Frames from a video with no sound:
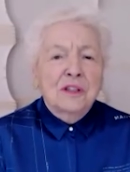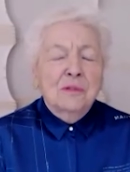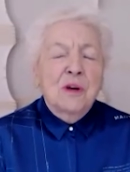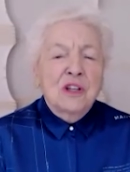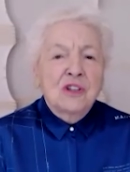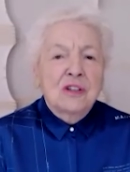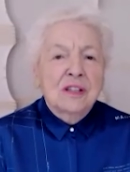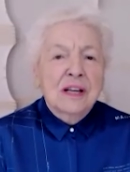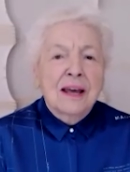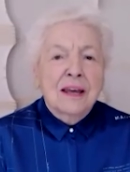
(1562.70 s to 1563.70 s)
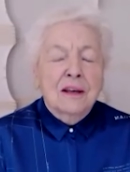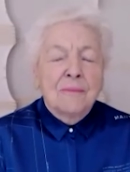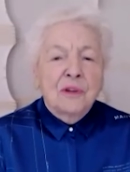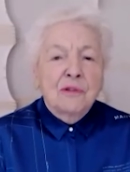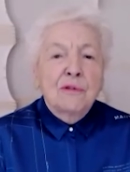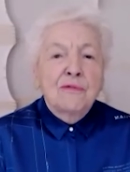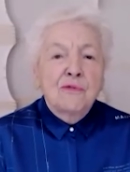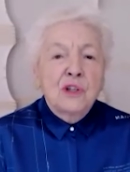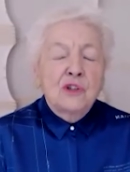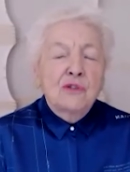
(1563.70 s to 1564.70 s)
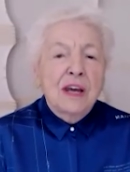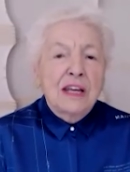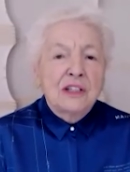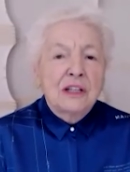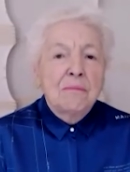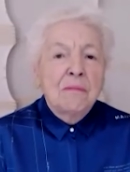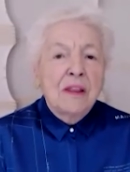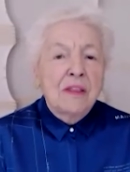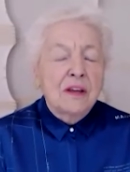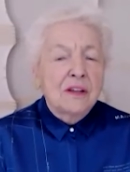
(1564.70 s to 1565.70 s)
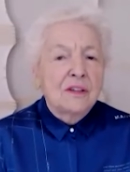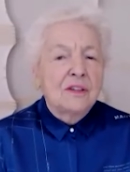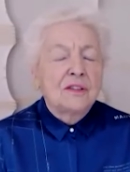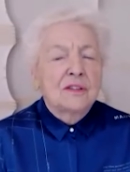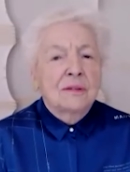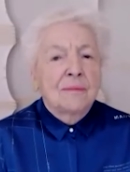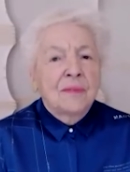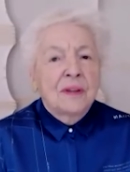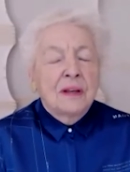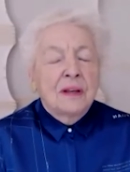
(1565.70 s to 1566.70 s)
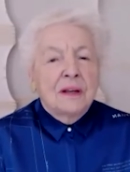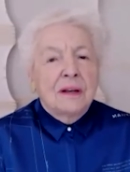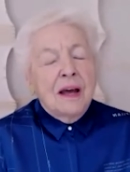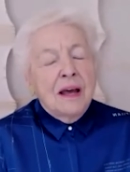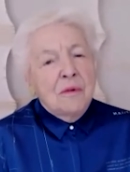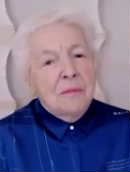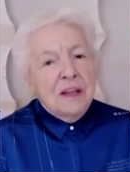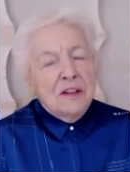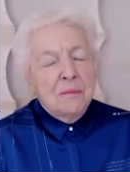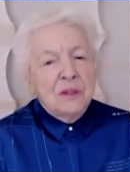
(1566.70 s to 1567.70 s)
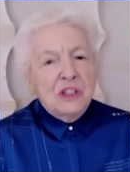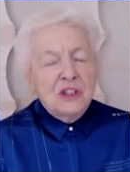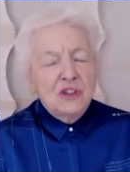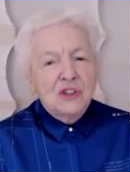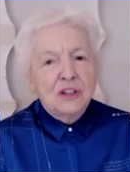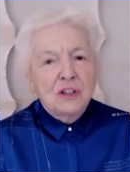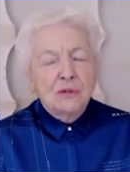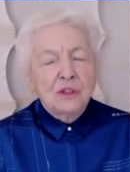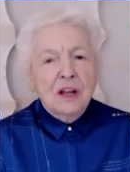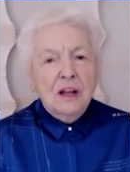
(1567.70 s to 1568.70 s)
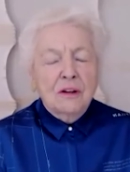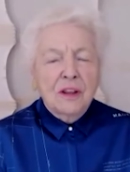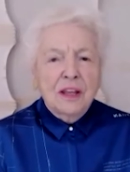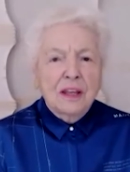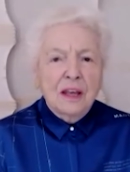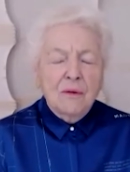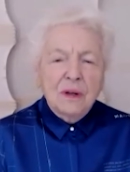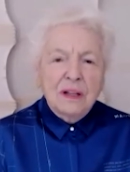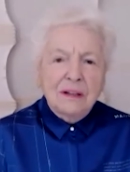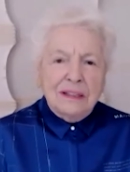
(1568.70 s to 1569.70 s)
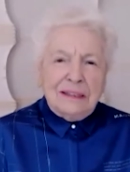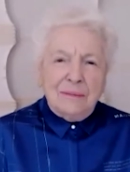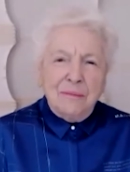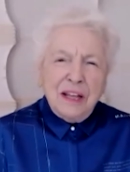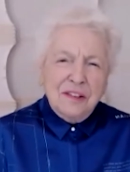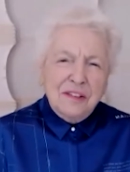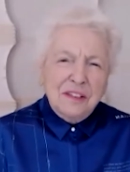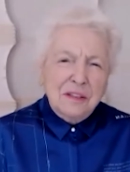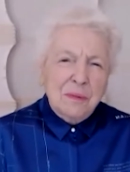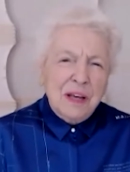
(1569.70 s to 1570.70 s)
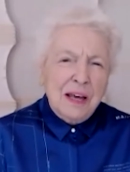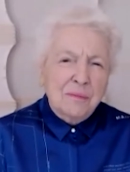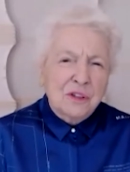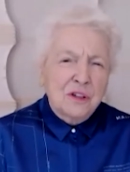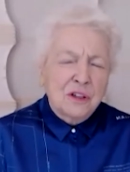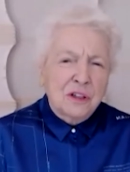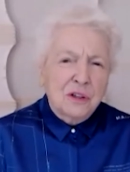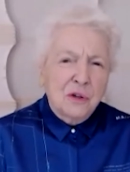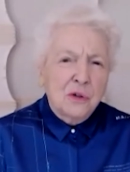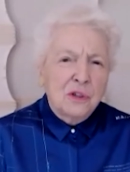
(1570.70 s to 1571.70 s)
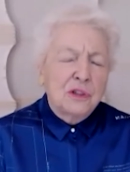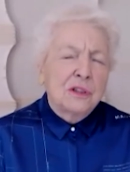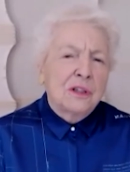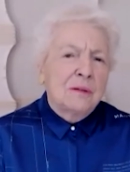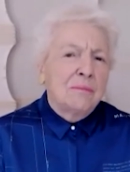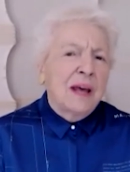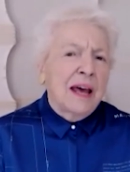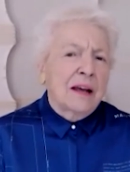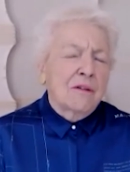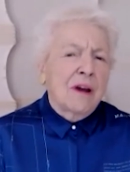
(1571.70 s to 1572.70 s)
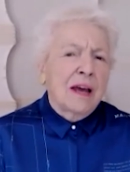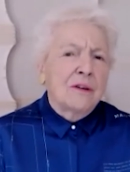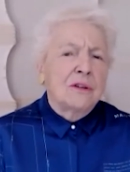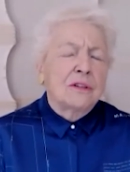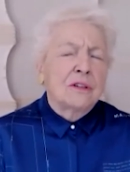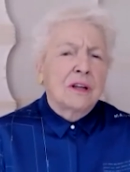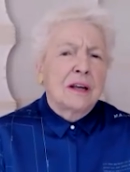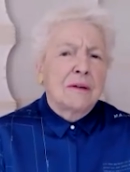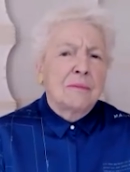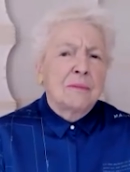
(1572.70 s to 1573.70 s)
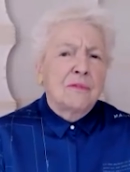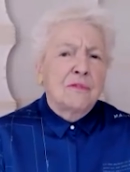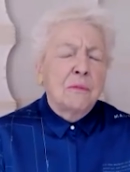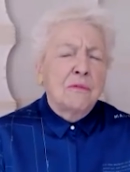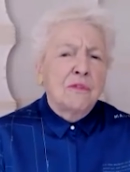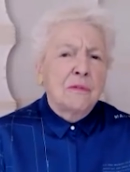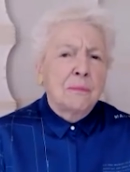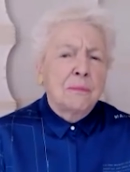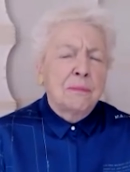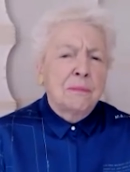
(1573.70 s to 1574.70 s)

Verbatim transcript: expressions like refrigerator mothers. I'm a mathematician, and you start thinking, well, maths is perhaps not a good background um, for, for,